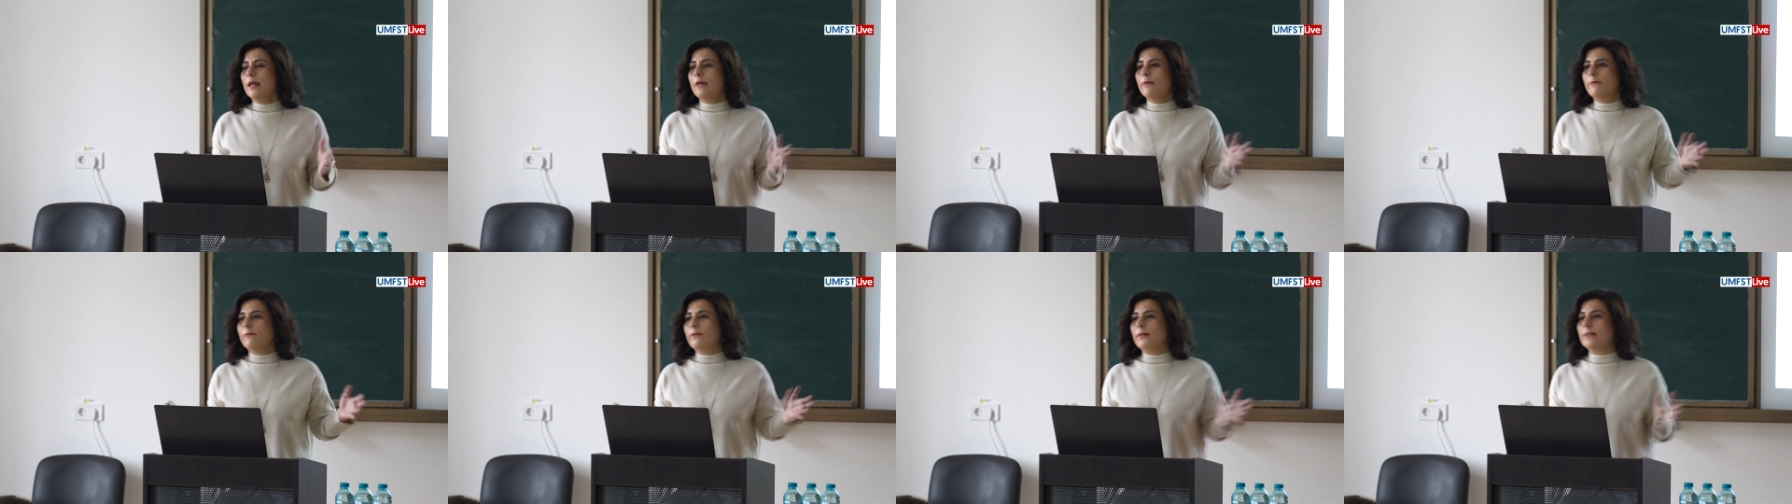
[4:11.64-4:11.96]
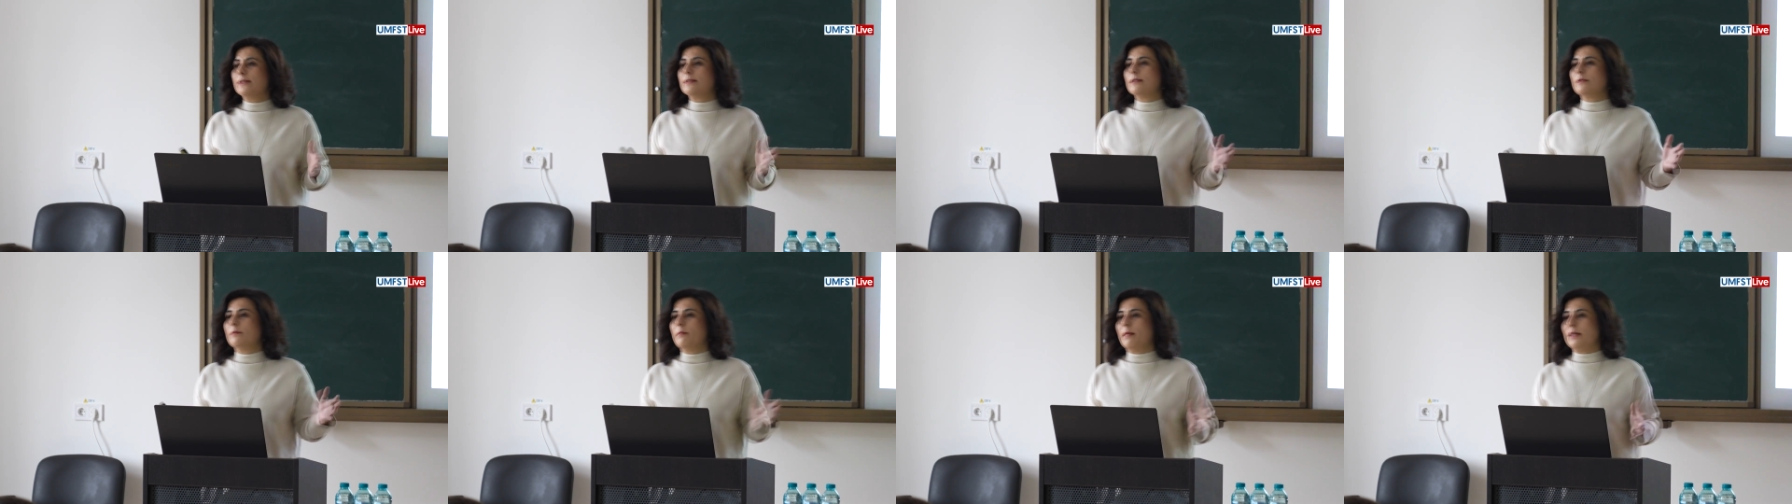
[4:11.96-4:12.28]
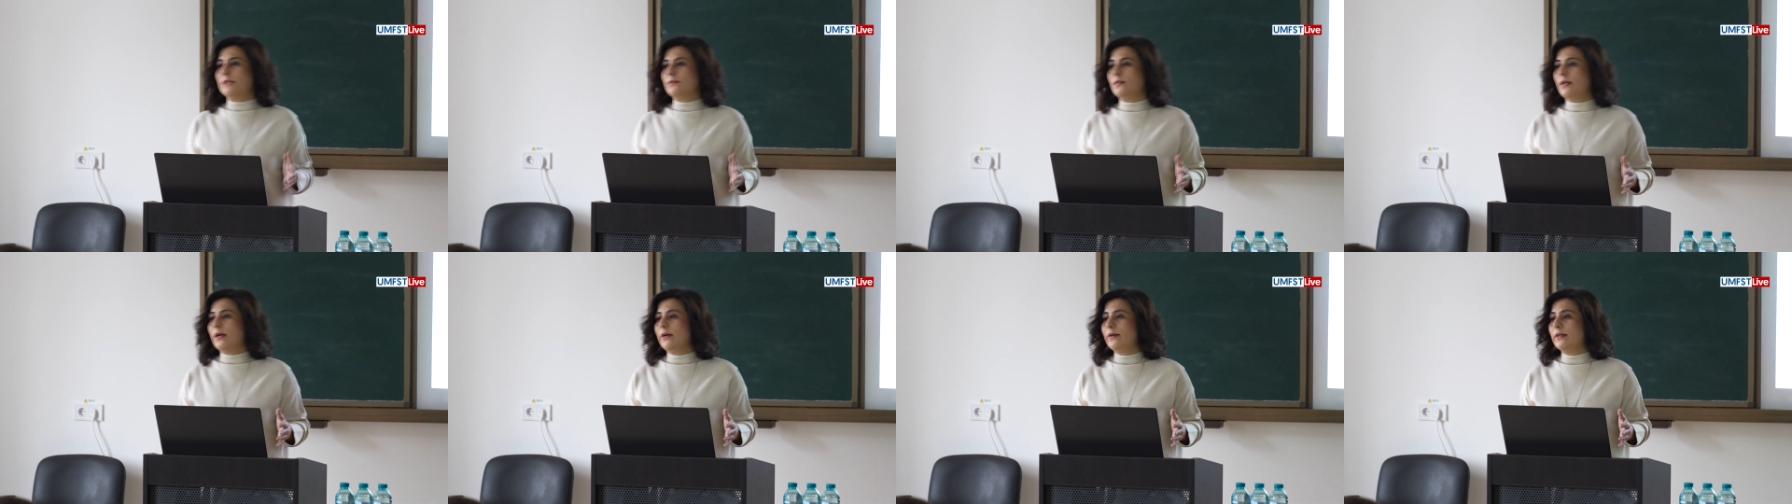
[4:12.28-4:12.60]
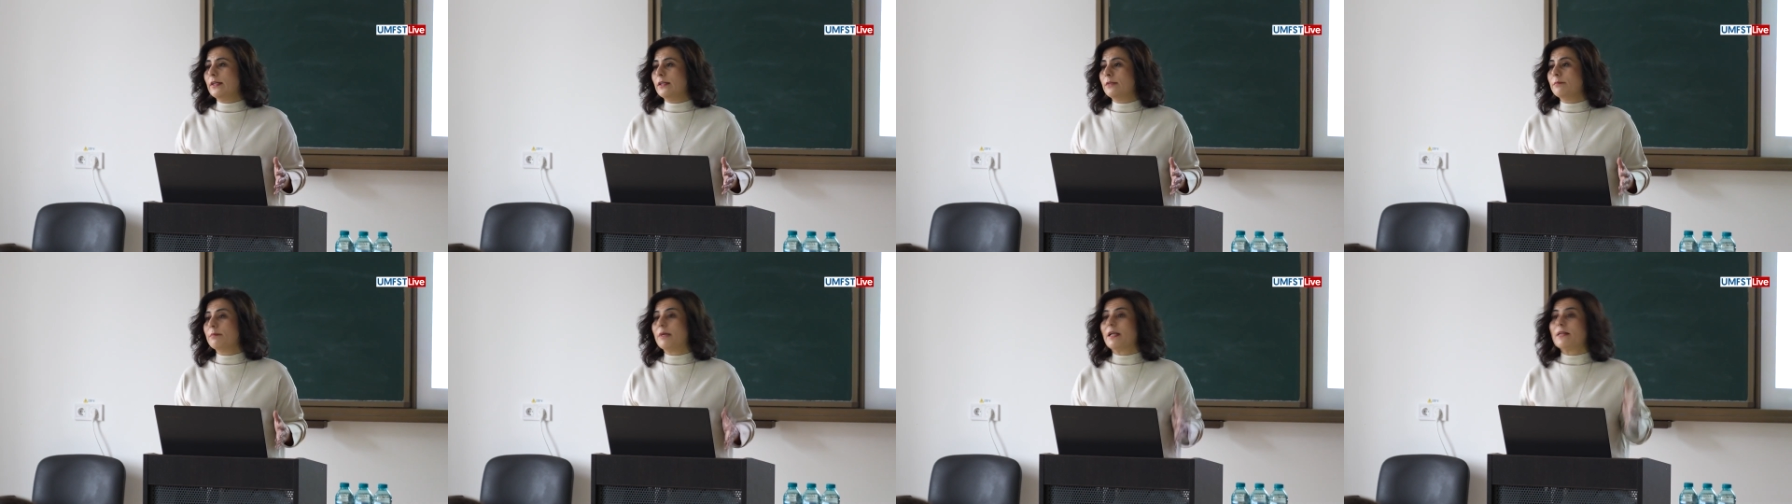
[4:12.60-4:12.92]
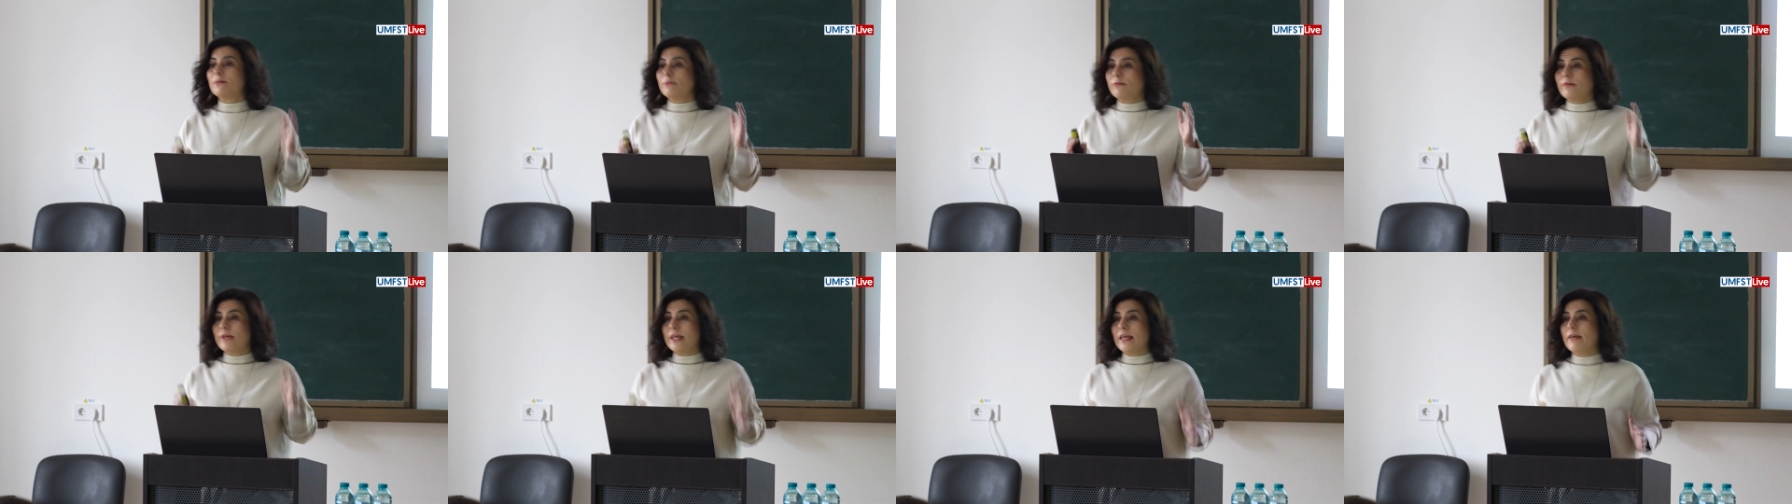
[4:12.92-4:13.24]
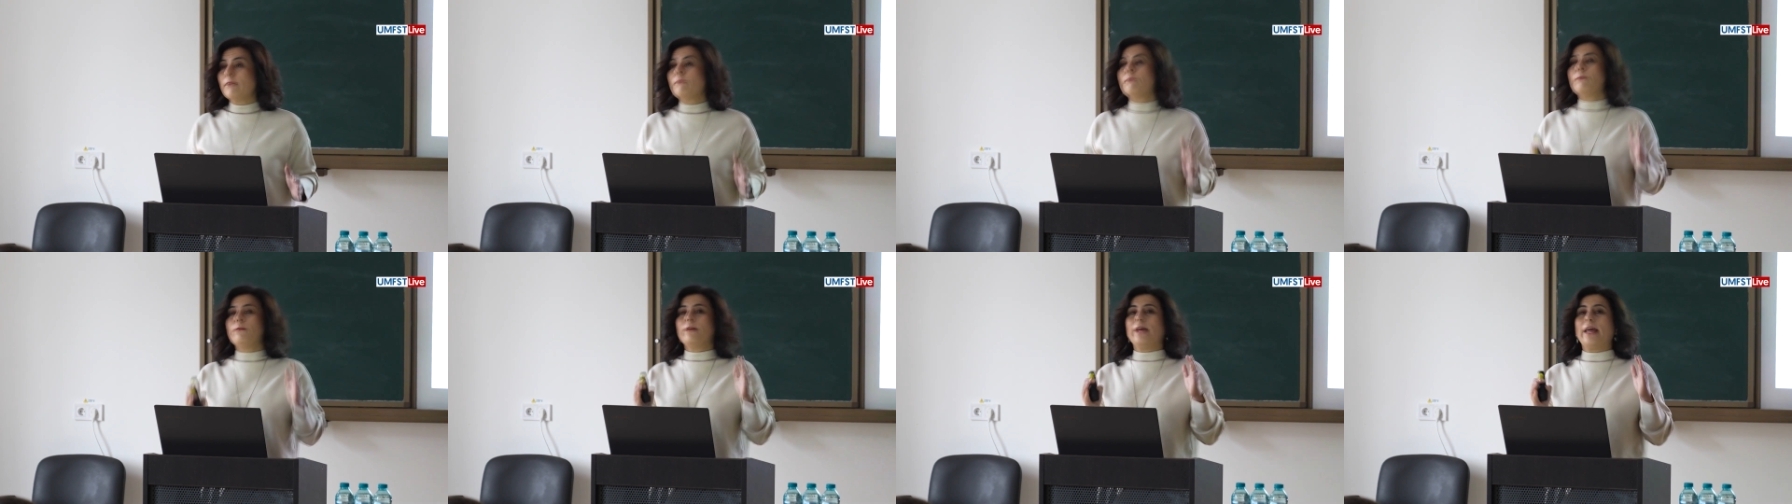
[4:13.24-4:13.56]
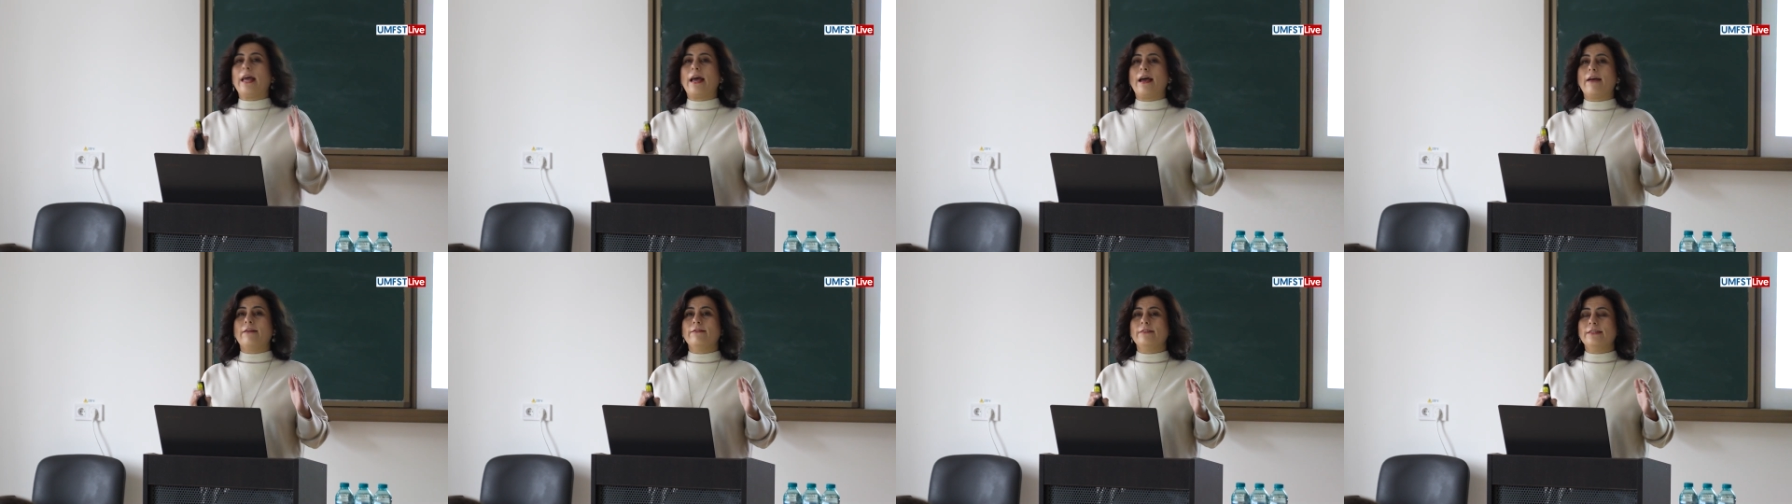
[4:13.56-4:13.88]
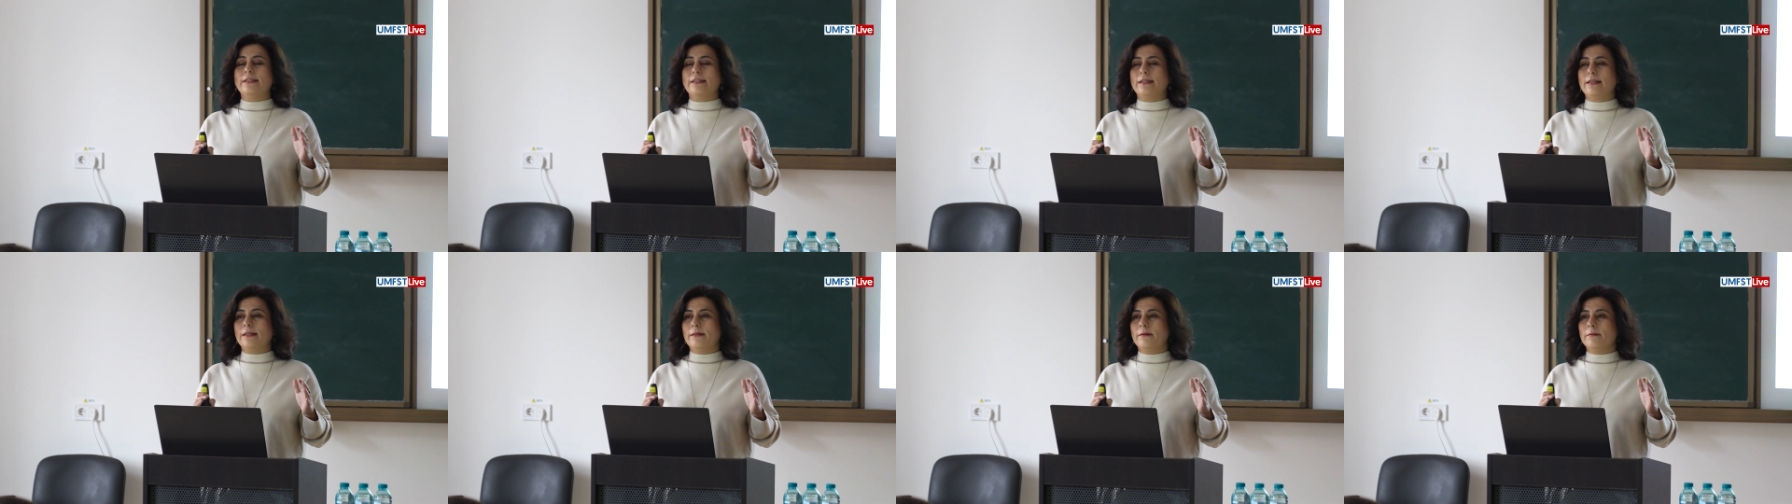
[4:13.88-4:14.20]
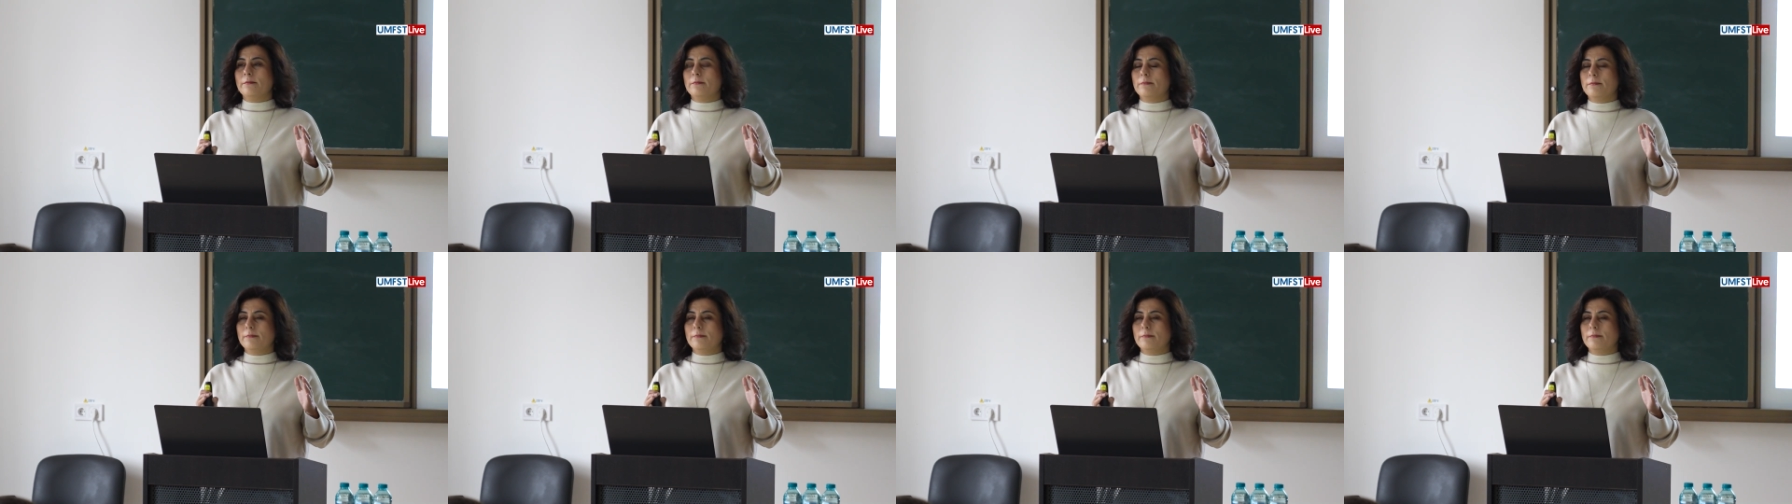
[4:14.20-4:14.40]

fetal material, but if we have the